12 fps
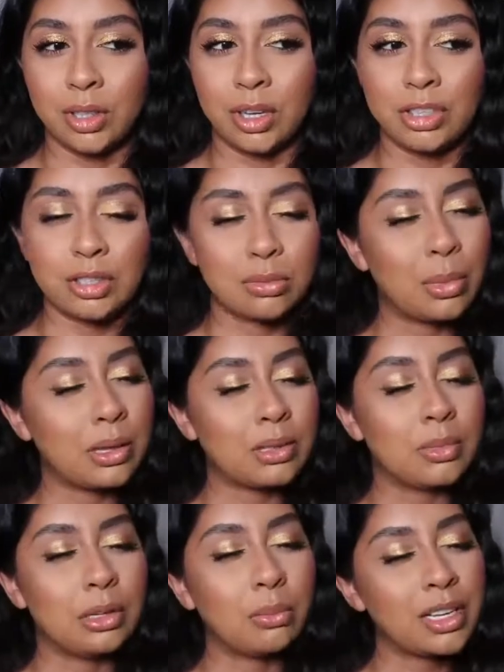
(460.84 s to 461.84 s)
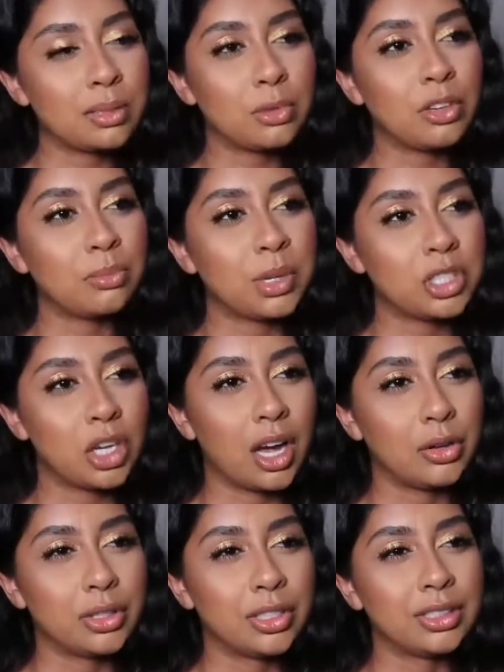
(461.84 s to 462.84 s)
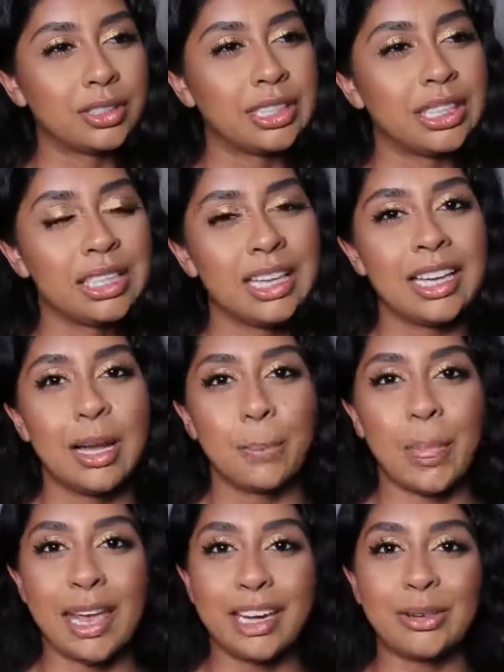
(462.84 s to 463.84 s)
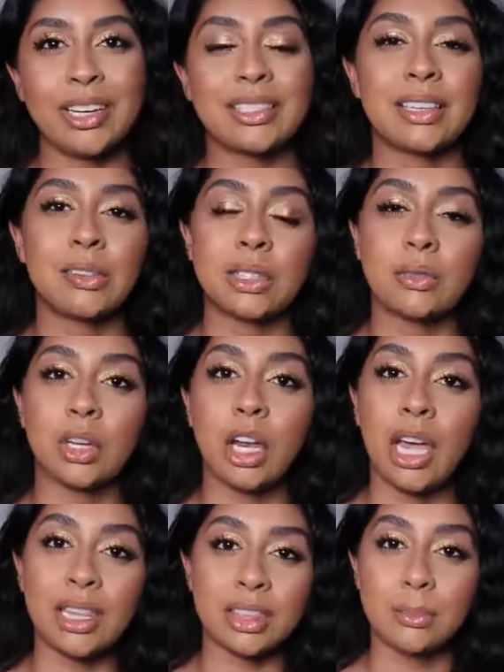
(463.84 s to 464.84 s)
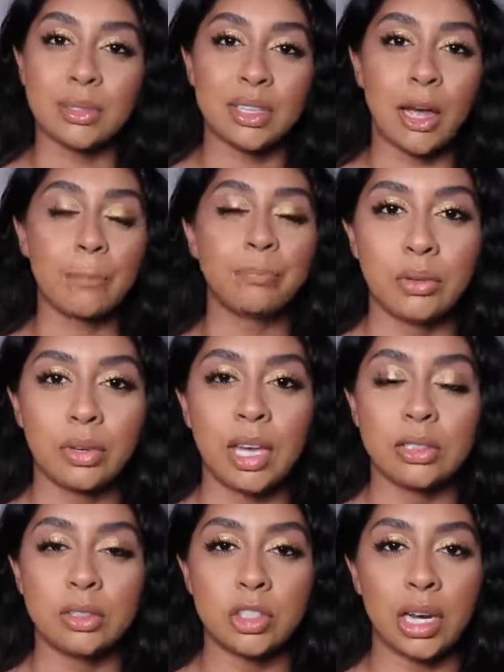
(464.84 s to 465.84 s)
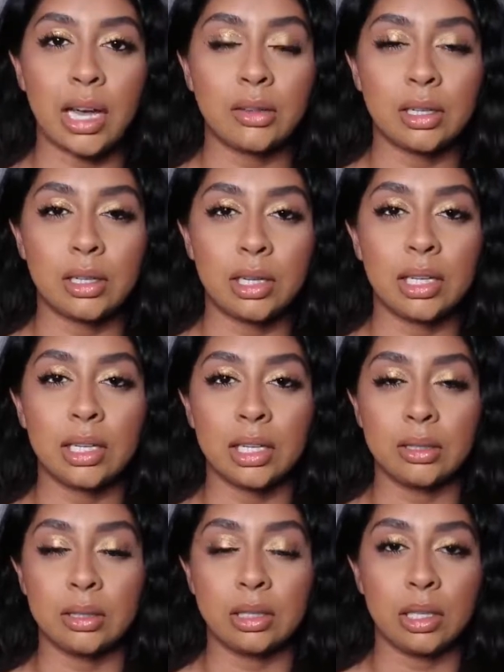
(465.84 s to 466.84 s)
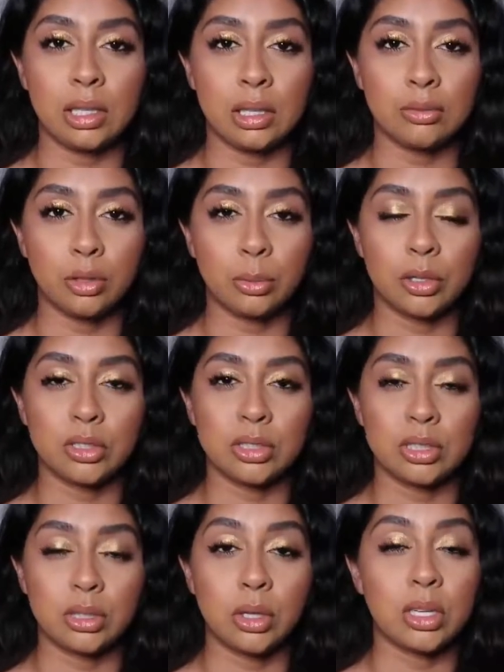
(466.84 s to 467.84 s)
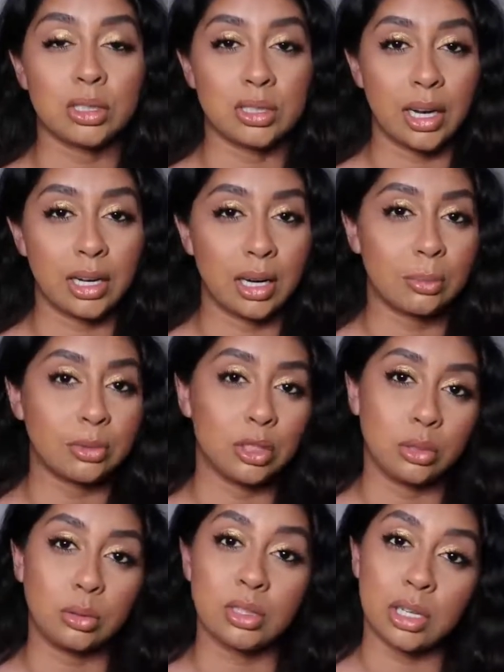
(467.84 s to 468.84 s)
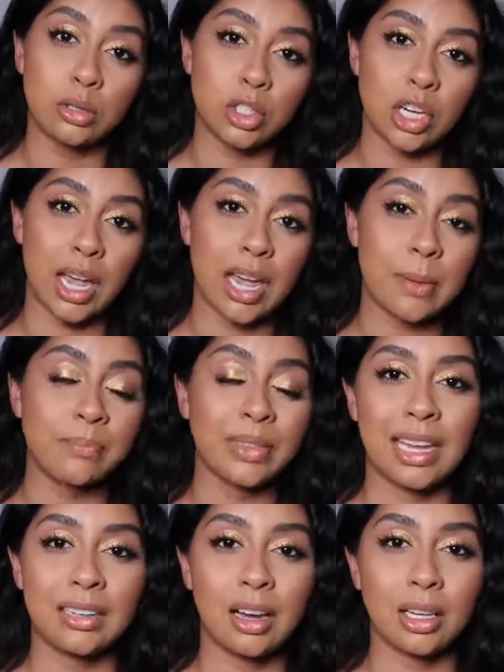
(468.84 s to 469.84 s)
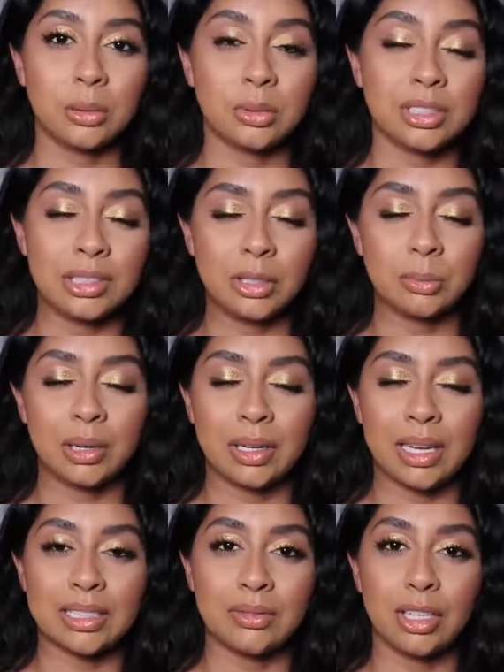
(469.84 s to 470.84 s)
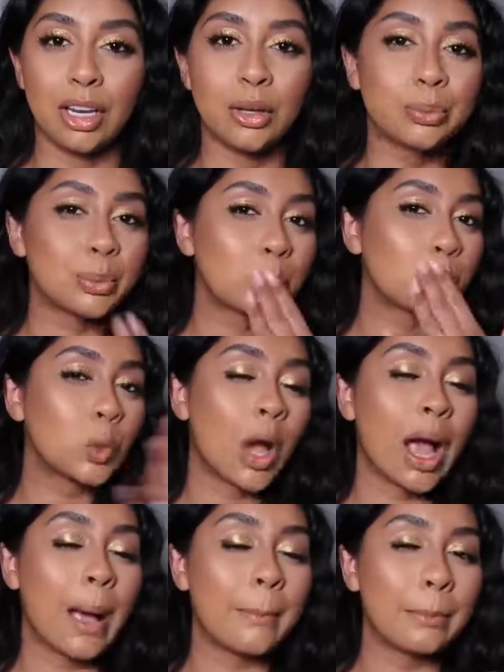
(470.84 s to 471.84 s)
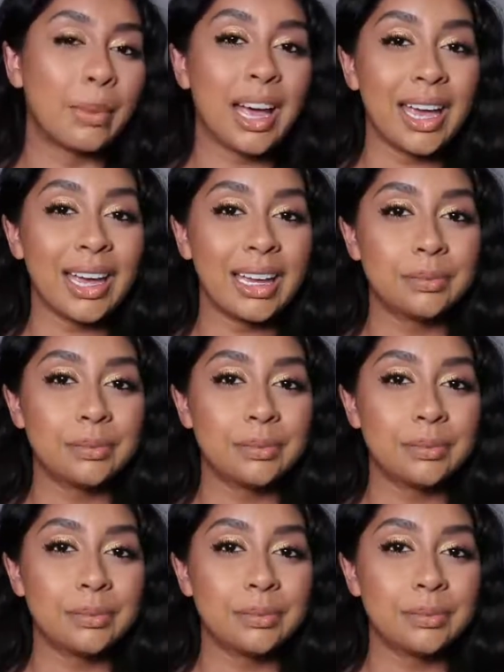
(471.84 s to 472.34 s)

you know. It just reminds me of my childhood. Anyways, give this video a thumbs up. Don't forget to check out the link in the info box to sign up to Skillshare, and I will see you in my next video. Bye.